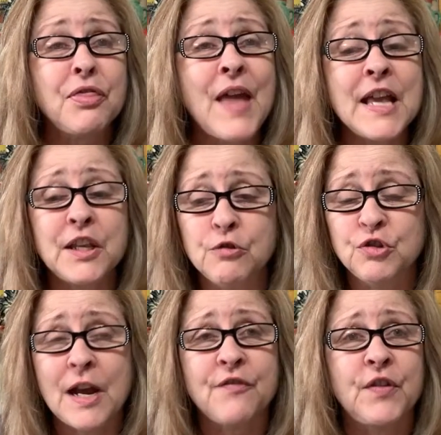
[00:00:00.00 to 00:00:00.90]
Thank you,
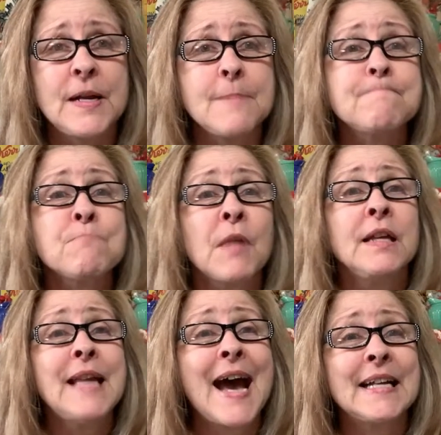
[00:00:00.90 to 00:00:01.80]
Jeffrey.
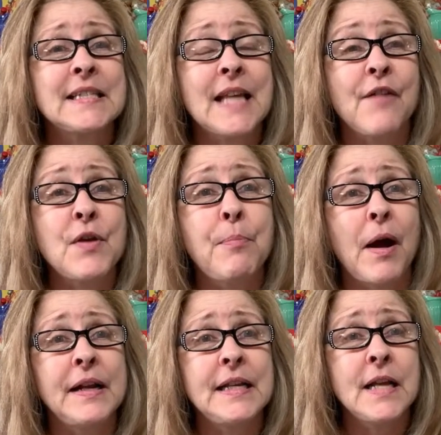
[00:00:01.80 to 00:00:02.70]
Yes,
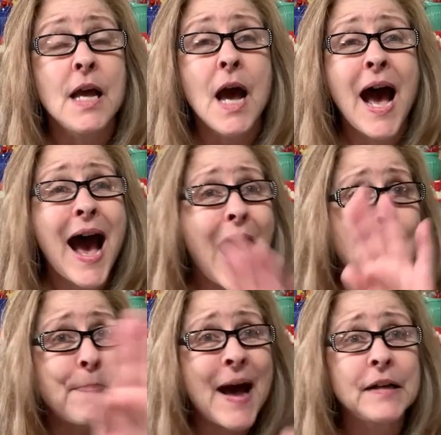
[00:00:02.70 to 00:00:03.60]
everybody,
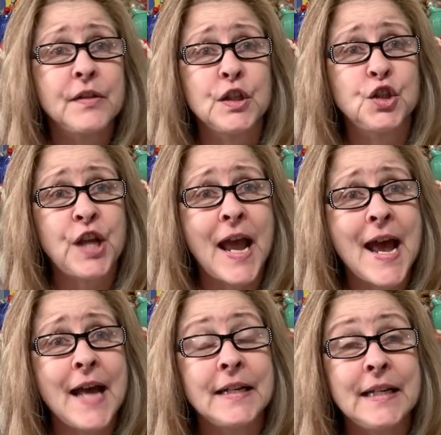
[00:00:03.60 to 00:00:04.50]
hop out of the
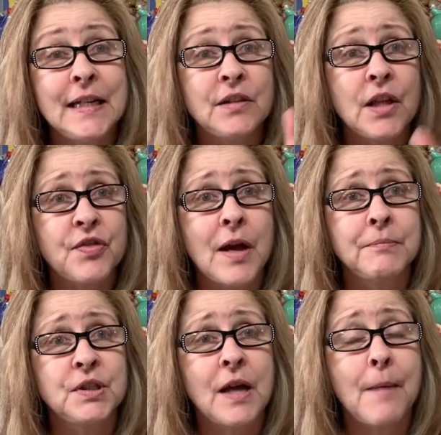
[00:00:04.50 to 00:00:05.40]
chat, hit the
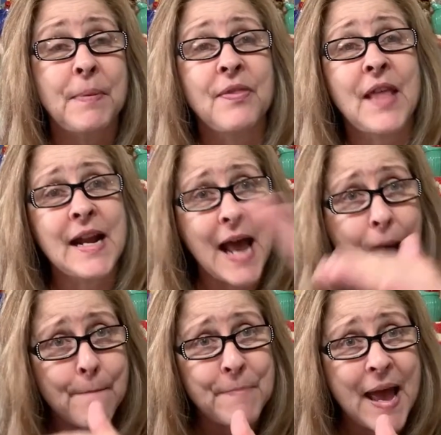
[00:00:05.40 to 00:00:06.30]
thumbs up, and then
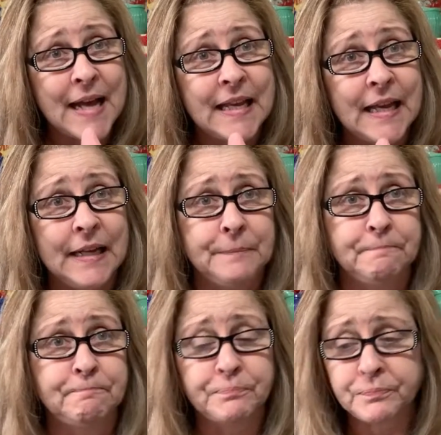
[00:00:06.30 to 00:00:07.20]
hop back in.
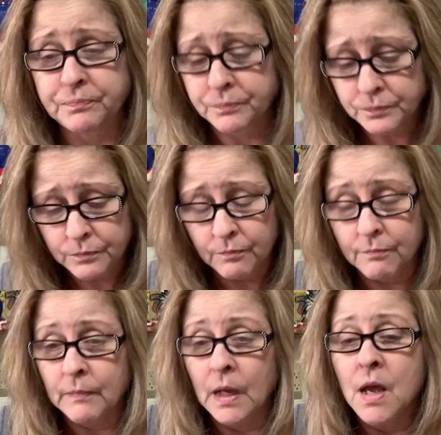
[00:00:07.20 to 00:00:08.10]

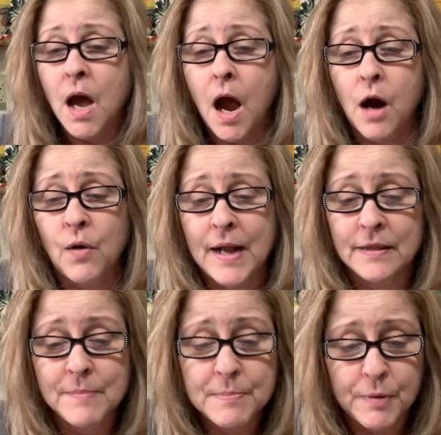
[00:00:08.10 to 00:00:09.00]
All right,
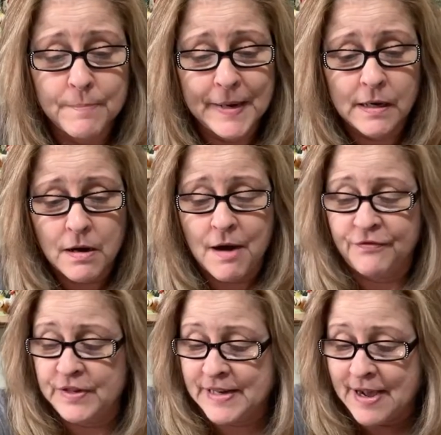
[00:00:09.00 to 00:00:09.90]
let me put my
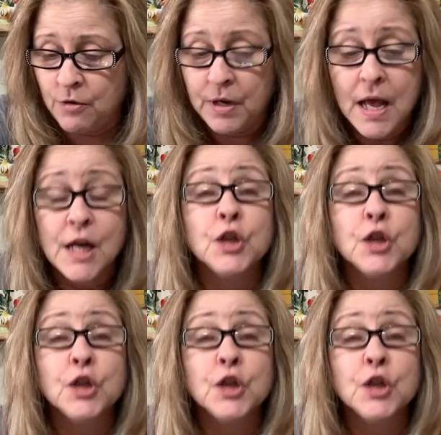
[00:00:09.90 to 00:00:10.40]
coffee down.